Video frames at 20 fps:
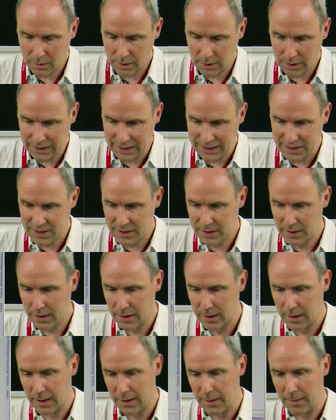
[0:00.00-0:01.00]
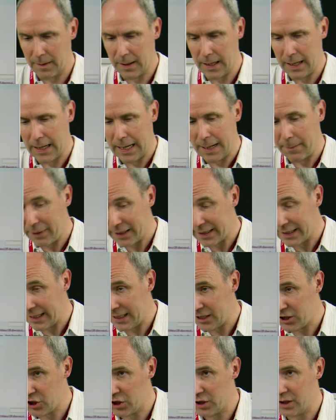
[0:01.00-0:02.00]
this
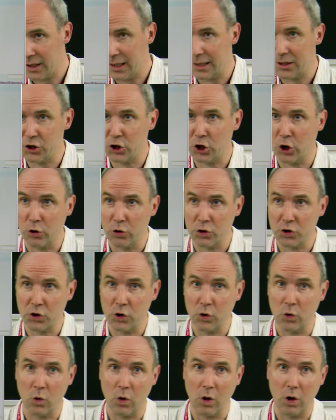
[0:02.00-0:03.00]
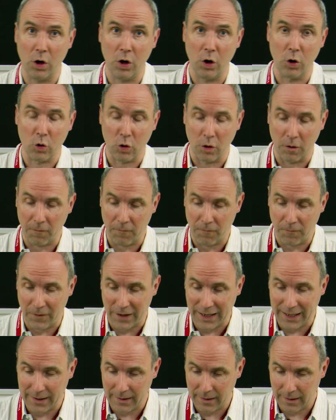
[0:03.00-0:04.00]
application that shows you local
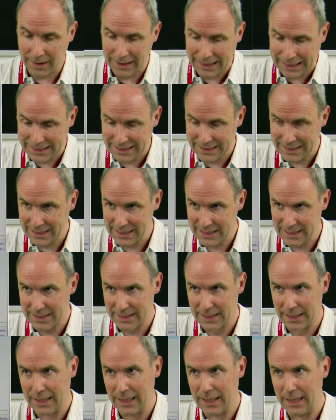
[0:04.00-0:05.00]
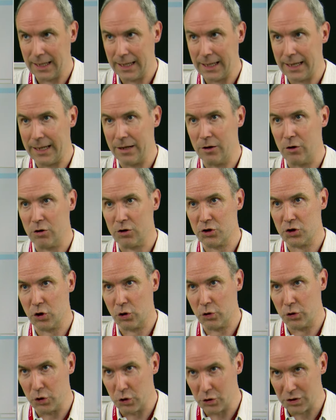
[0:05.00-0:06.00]
file access and
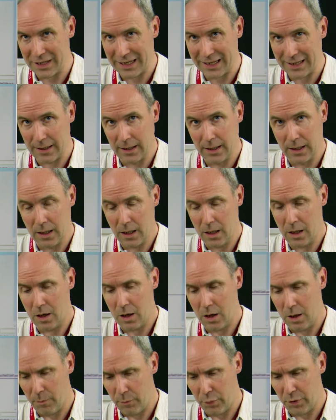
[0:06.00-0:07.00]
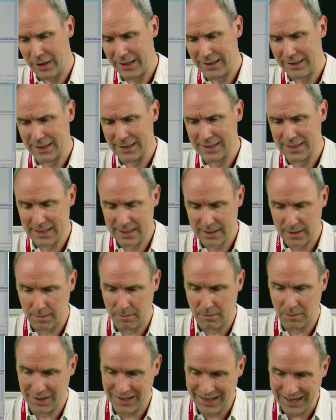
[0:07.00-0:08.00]
also using operating
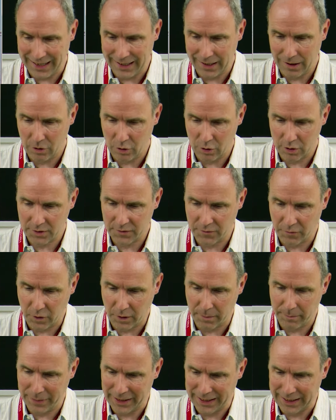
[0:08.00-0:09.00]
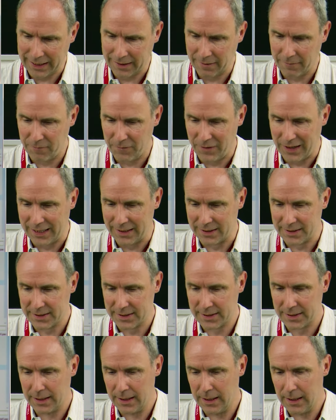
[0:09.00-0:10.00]
system dialogues for picking files.